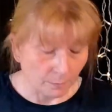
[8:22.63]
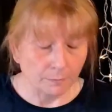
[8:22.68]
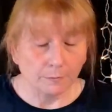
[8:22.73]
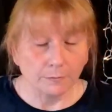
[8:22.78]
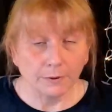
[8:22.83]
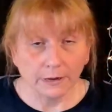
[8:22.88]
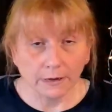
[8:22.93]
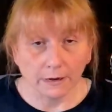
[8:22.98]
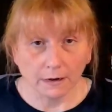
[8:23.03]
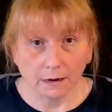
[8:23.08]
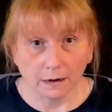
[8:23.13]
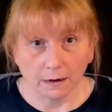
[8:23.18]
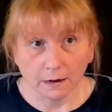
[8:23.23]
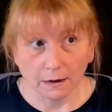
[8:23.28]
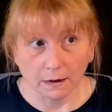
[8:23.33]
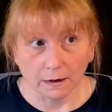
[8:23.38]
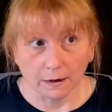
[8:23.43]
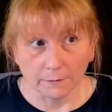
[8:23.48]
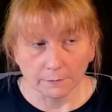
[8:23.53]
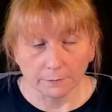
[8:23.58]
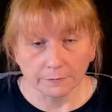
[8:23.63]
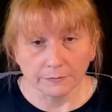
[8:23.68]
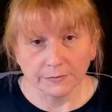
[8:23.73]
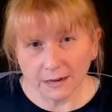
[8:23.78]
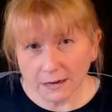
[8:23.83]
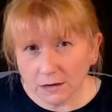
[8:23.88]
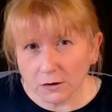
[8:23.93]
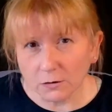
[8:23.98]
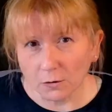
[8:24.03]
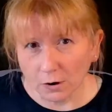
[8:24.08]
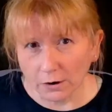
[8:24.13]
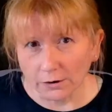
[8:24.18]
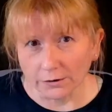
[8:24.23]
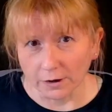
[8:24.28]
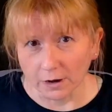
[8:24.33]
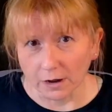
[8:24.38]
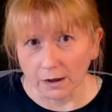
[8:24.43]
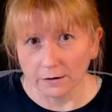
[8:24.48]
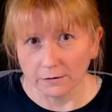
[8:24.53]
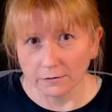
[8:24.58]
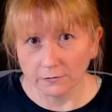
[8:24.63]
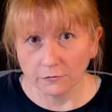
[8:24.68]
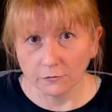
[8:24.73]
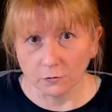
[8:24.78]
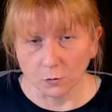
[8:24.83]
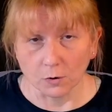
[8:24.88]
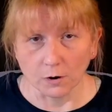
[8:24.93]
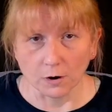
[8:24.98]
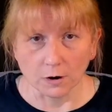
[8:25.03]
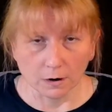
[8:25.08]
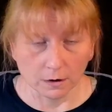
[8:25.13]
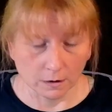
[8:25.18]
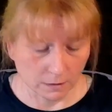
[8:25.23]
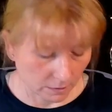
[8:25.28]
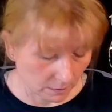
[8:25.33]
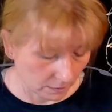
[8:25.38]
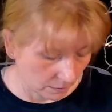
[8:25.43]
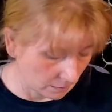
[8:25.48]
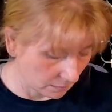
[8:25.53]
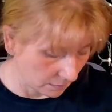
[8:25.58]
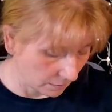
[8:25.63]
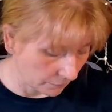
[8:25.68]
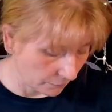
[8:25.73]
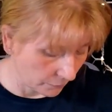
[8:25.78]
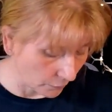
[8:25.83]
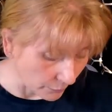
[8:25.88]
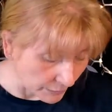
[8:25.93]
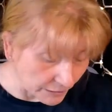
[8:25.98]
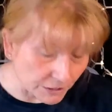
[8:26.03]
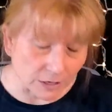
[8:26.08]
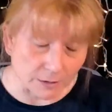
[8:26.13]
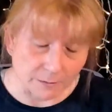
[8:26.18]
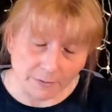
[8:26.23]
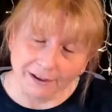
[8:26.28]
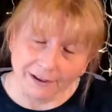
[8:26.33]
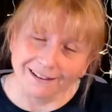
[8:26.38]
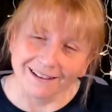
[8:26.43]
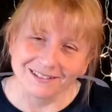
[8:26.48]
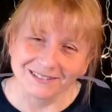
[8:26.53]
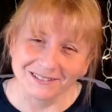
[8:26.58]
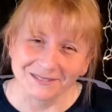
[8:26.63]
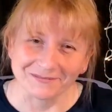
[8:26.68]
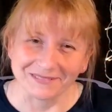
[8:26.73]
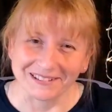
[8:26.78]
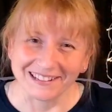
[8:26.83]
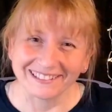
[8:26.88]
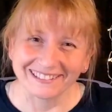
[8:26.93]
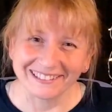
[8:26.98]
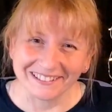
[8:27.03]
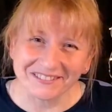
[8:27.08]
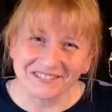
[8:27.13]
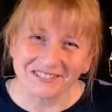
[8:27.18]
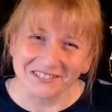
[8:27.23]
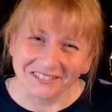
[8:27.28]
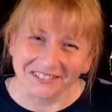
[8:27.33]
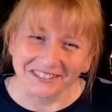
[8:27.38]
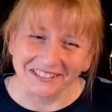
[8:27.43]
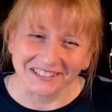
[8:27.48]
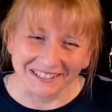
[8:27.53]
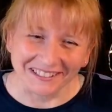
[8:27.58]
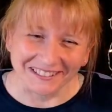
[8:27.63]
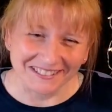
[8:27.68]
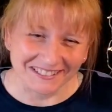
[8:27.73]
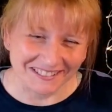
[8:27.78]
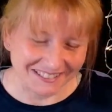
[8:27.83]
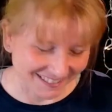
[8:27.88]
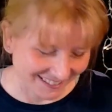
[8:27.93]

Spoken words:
But thank you, ArtDot, for reaching back out to me. That was really nice.